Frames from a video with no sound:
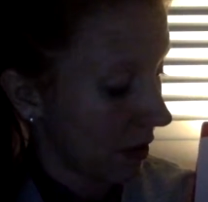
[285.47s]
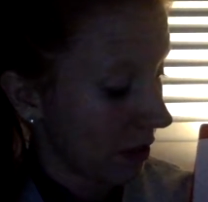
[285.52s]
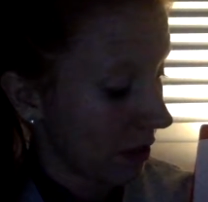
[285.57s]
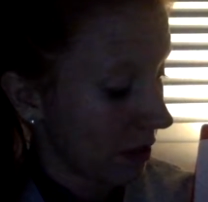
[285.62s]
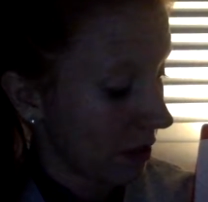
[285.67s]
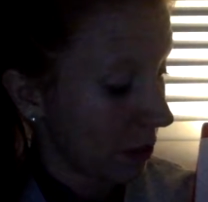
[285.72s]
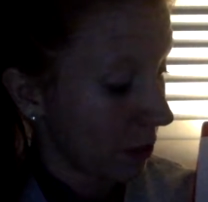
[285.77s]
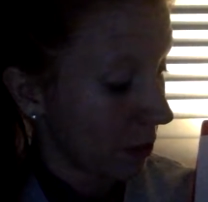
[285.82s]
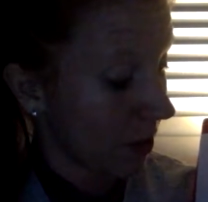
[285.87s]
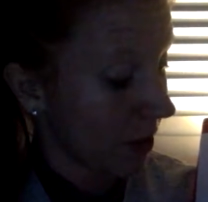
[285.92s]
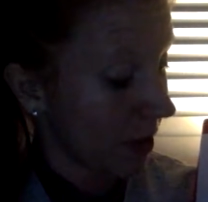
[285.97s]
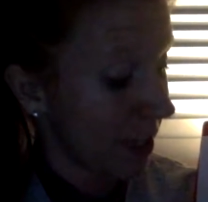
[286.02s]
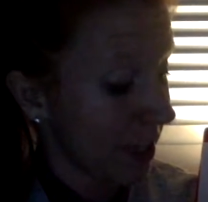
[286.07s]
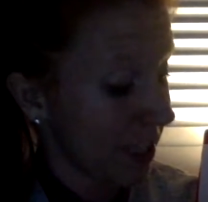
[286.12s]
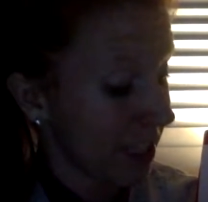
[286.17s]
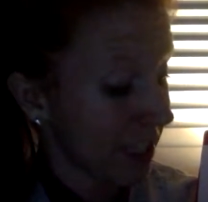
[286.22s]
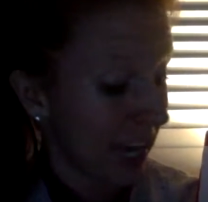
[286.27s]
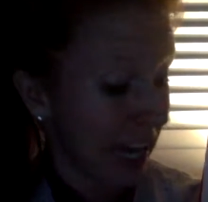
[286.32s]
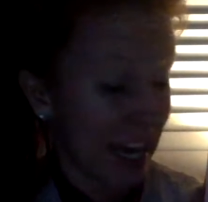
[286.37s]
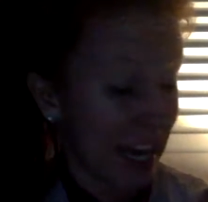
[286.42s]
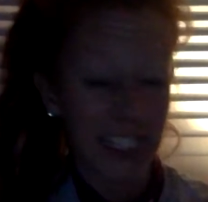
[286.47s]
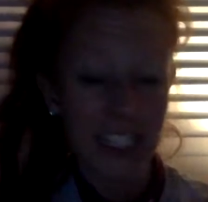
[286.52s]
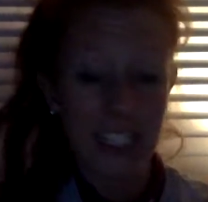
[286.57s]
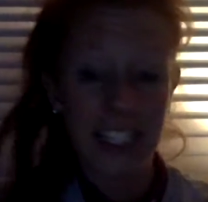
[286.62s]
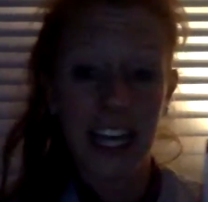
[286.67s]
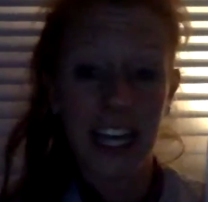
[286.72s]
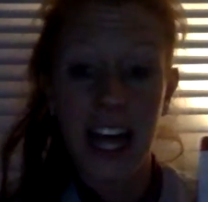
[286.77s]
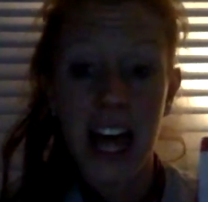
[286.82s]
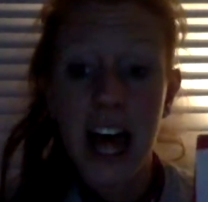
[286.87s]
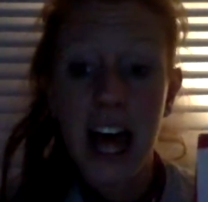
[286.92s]
So in this
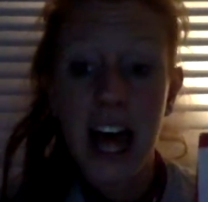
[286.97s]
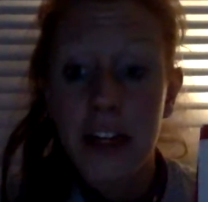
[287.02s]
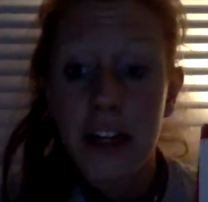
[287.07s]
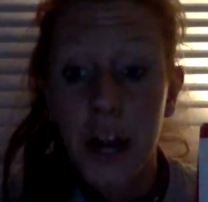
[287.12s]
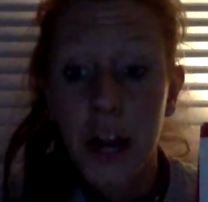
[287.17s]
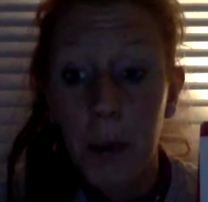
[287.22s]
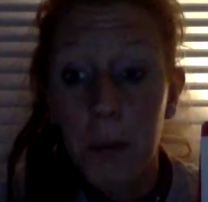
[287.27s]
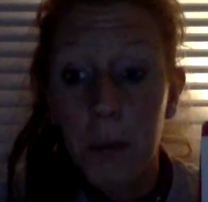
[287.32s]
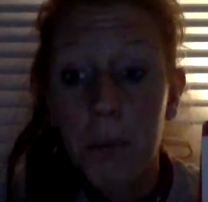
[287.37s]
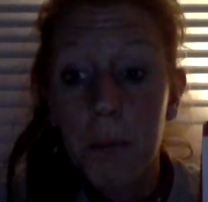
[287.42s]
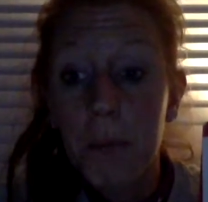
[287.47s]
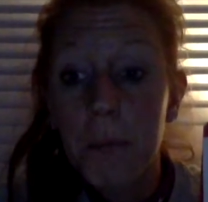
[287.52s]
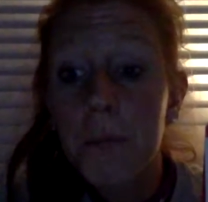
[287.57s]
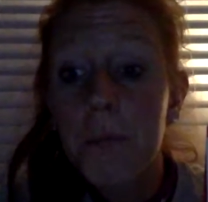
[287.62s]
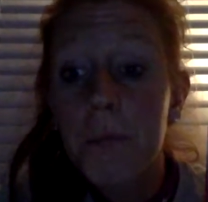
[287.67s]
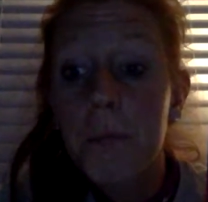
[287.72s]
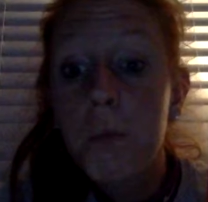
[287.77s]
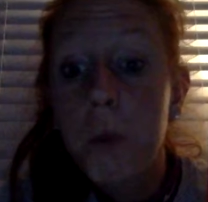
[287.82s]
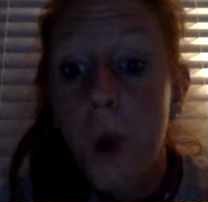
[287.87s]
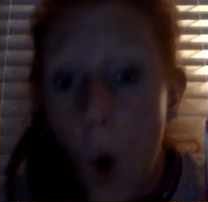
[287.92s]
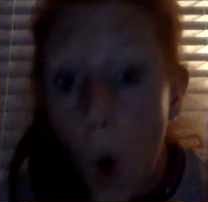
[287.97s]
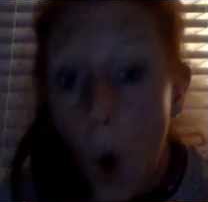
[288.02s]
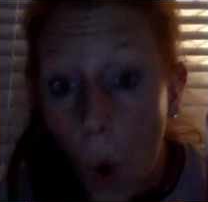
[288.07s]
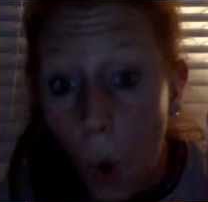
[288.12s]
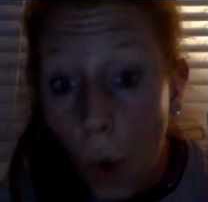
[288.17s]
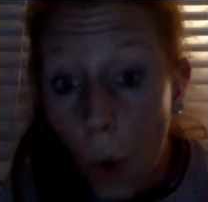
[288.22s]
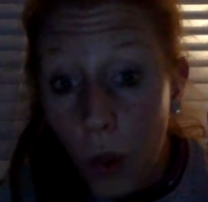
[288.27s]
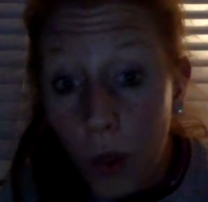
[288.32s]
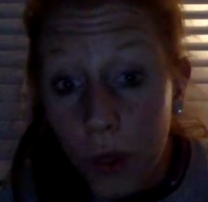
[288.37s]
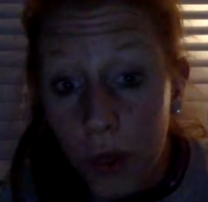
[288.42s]
case, they're
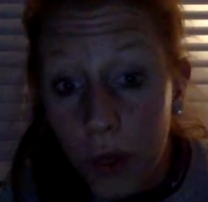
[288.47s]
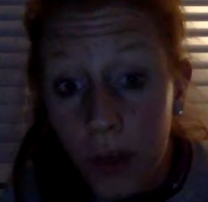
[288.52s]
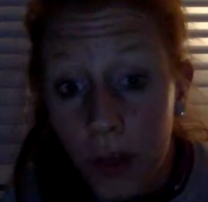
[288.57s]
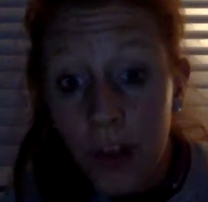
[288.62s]
both